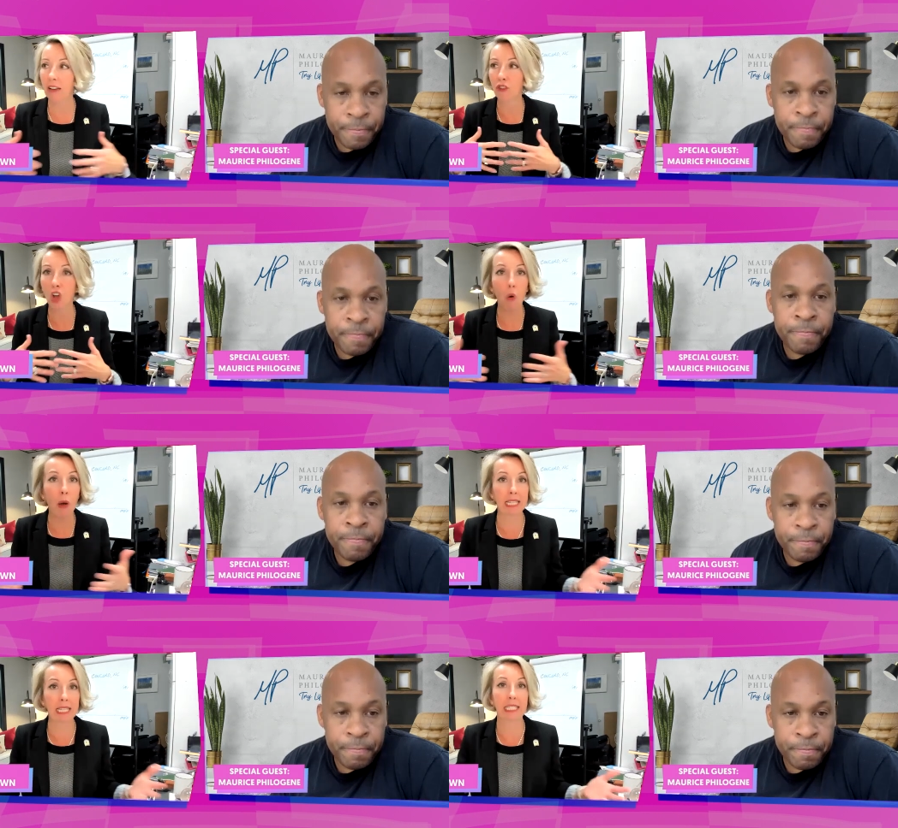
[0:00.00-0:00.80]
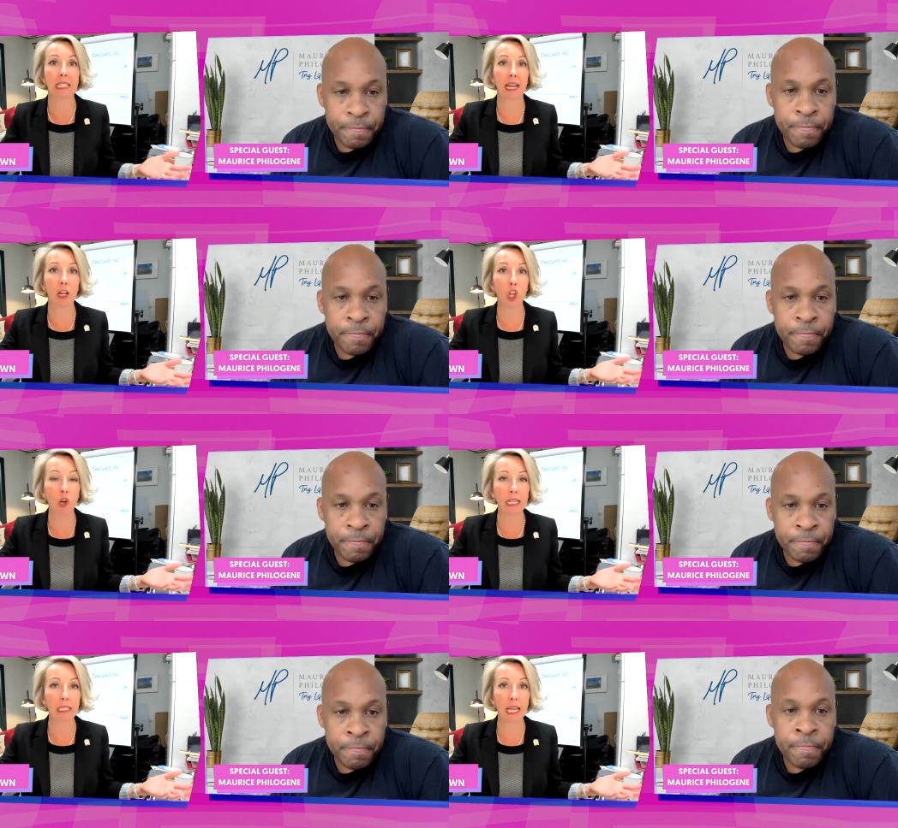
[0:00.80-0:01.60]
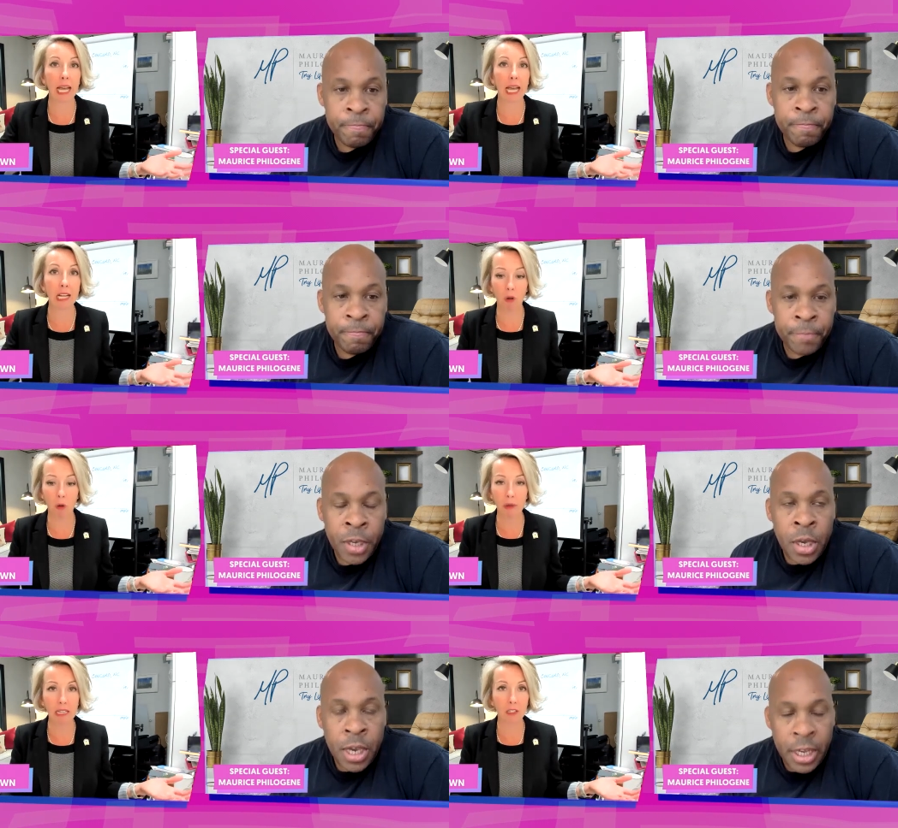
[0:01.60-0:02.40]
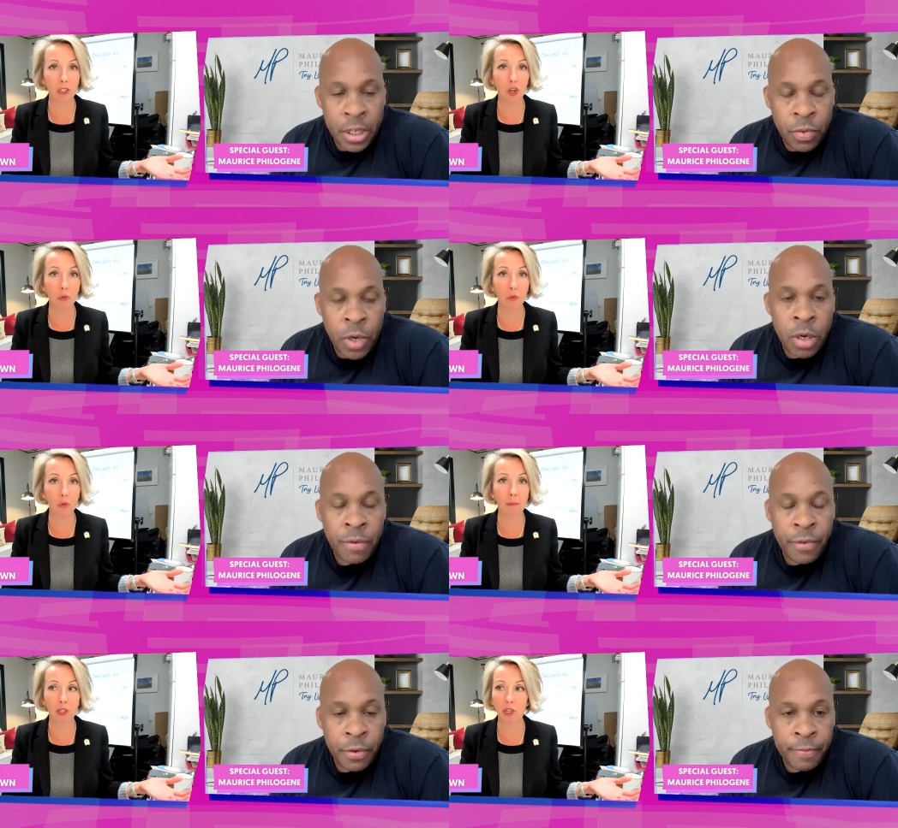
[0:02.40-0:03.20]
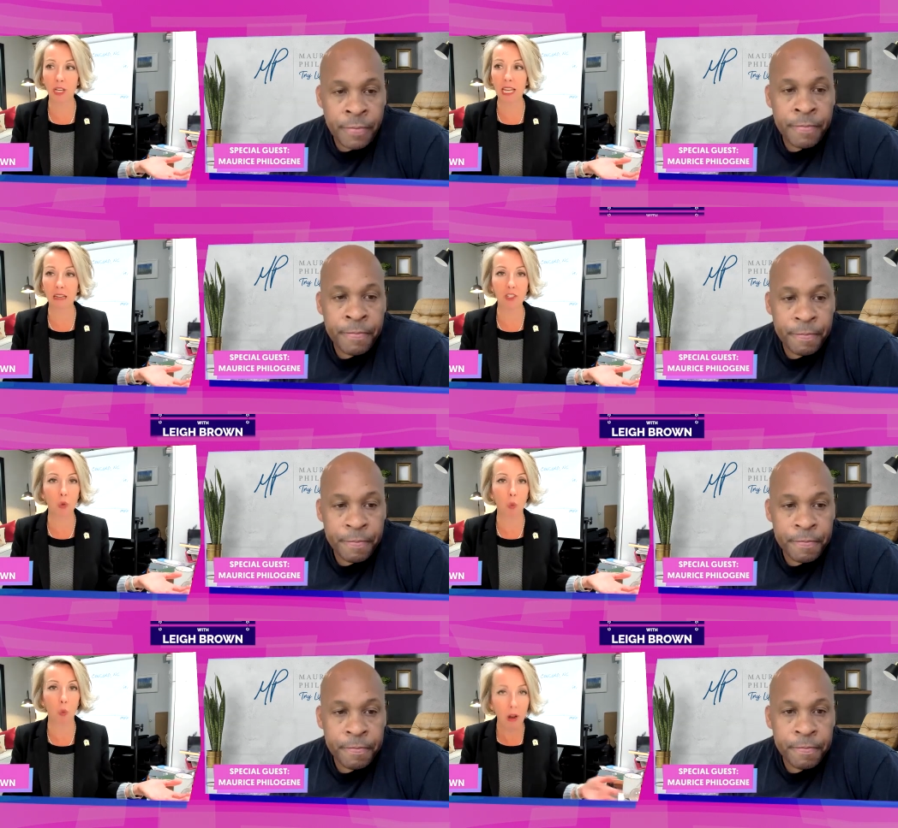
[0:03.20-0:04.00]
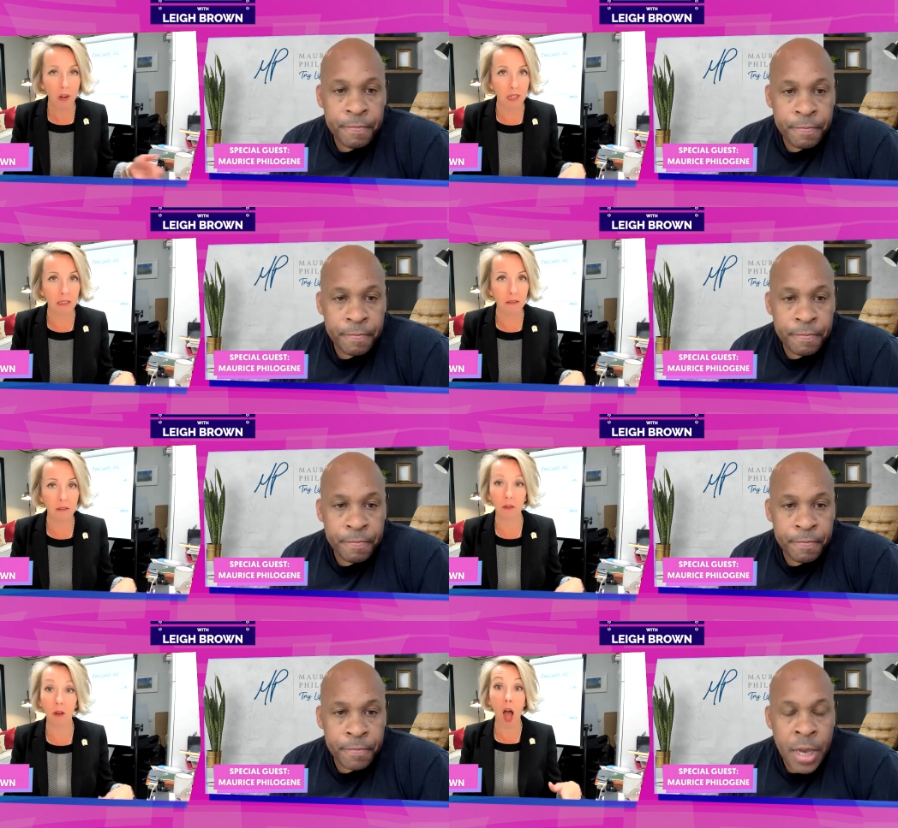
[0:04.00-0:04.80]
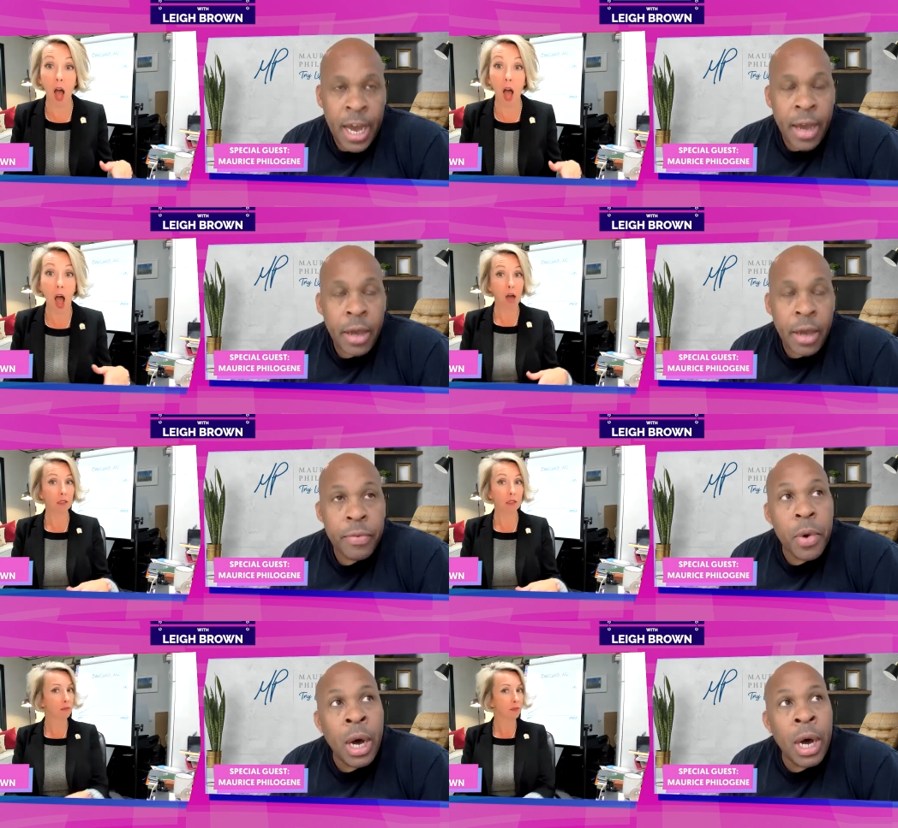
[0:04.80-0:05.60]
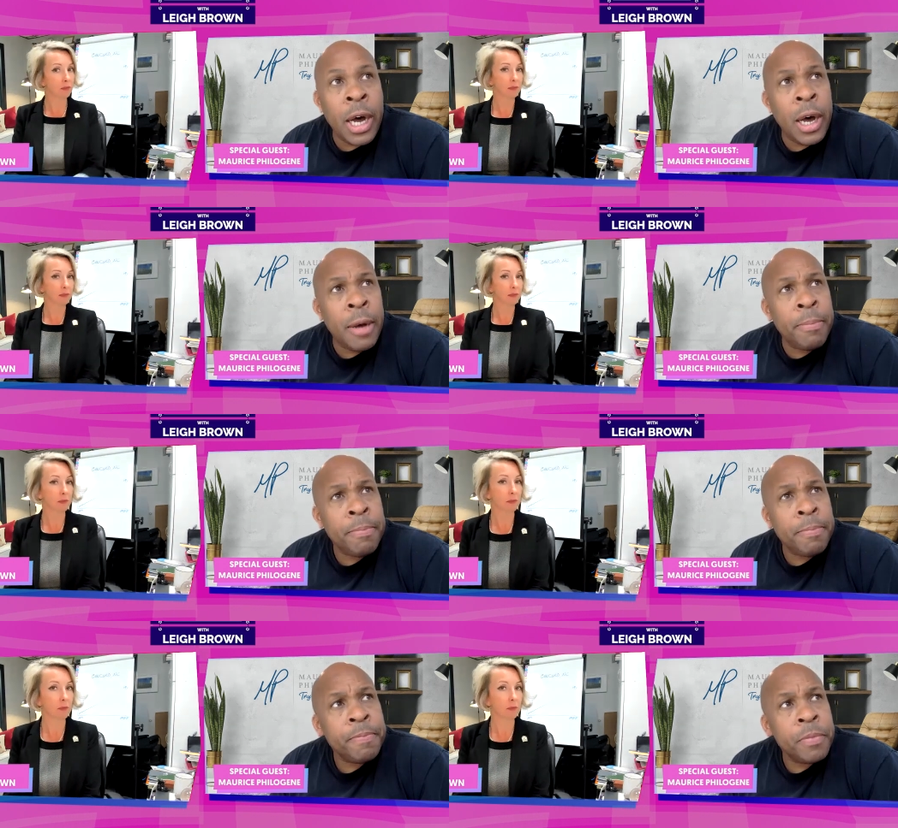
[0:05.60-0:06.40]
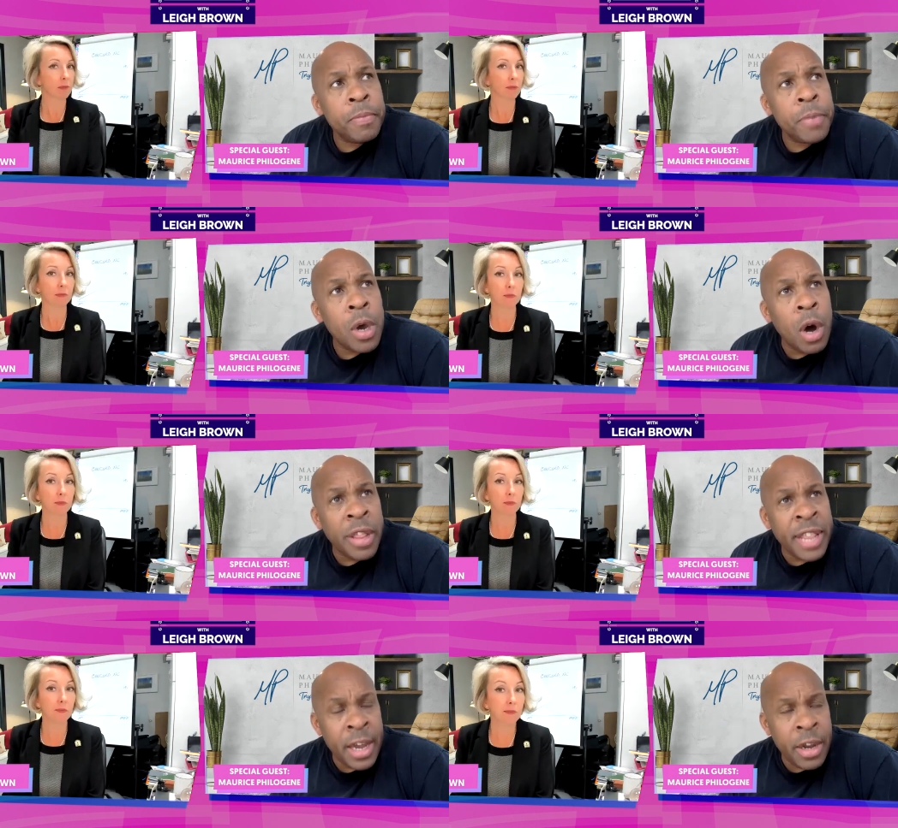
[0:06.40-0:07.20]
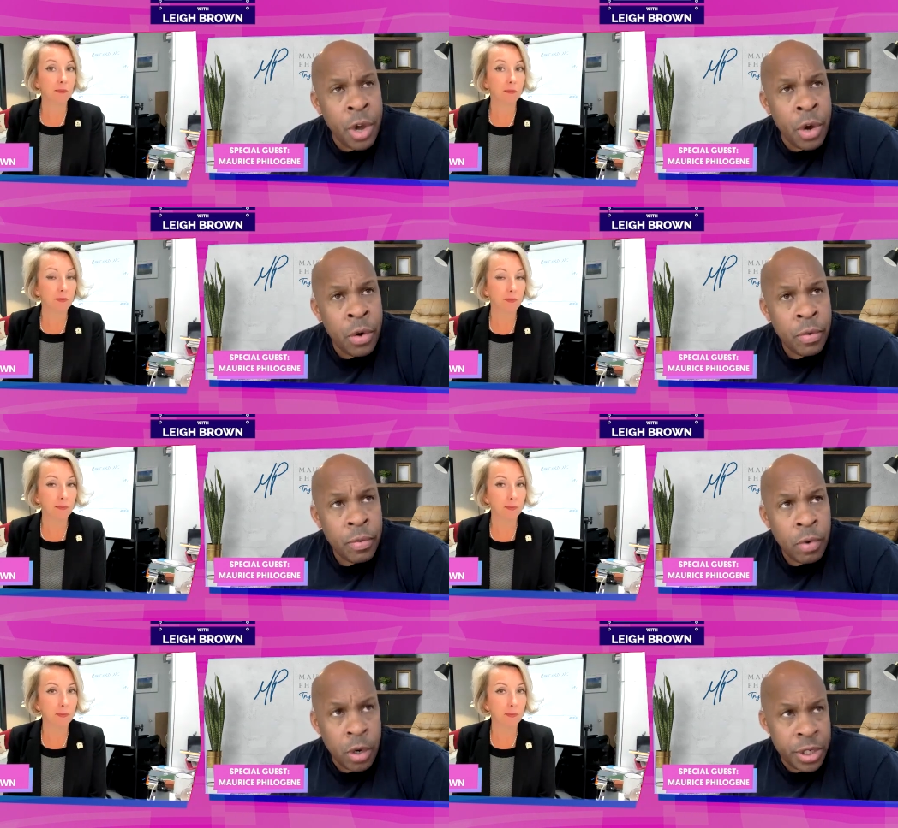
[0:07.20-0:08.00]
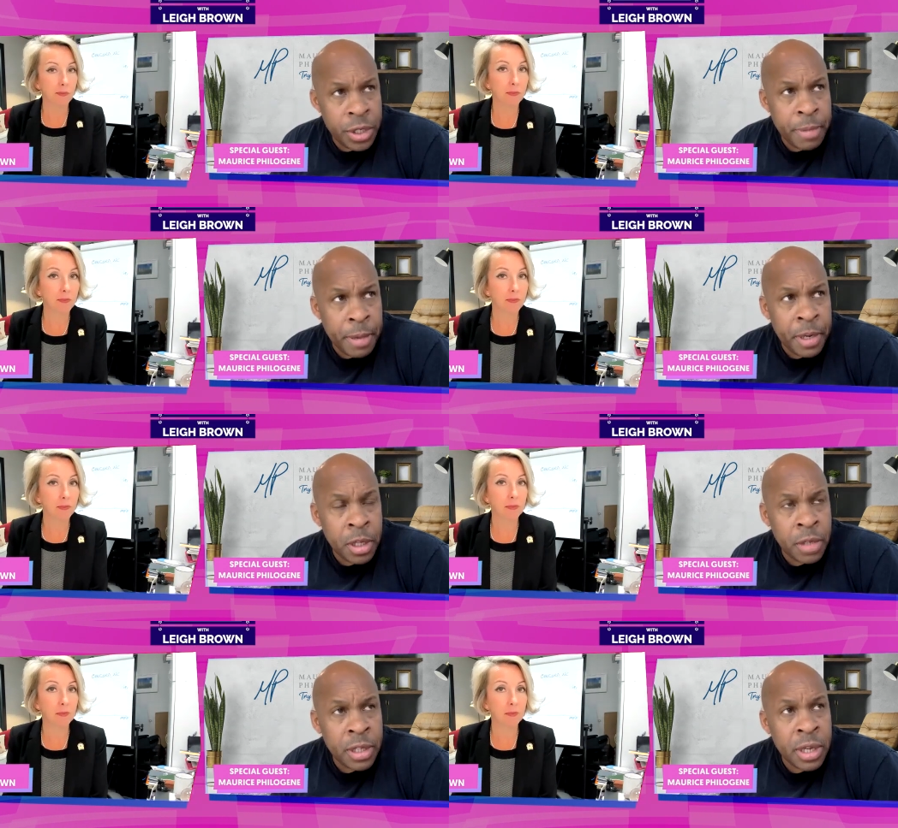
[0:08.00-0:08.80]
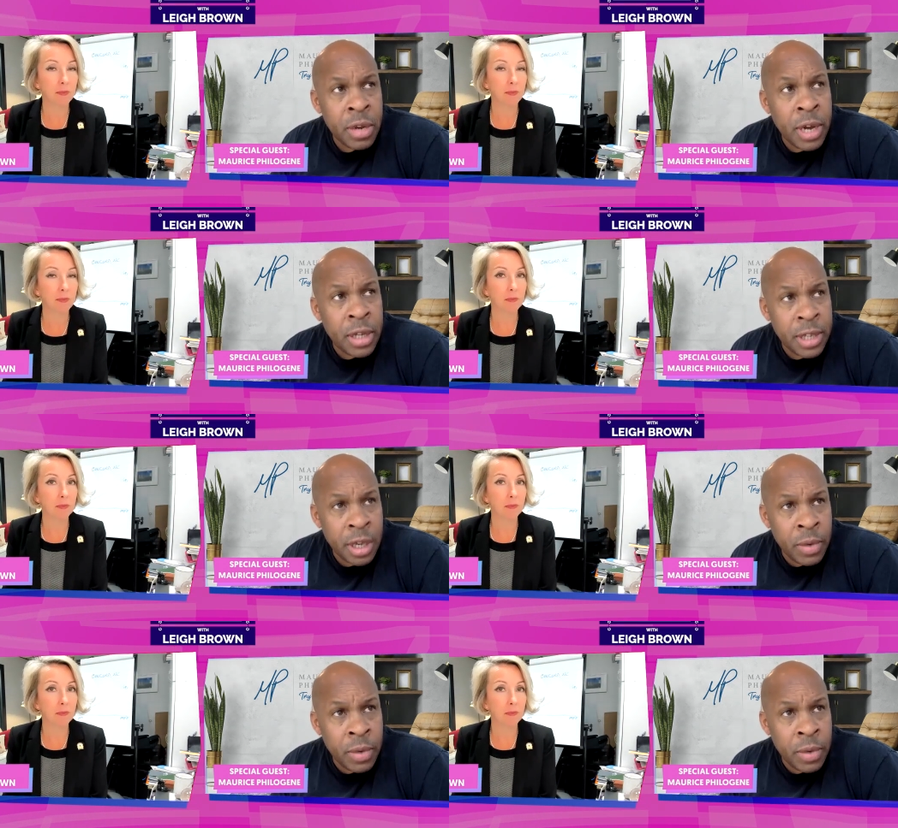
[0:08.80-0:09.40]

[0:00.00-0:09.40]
Speaker 1: we have no idea how long it lasts or what we get to do with it. But you can't squander it.
Speaker 2: On that note, or just maybe to close out the note, I'll tell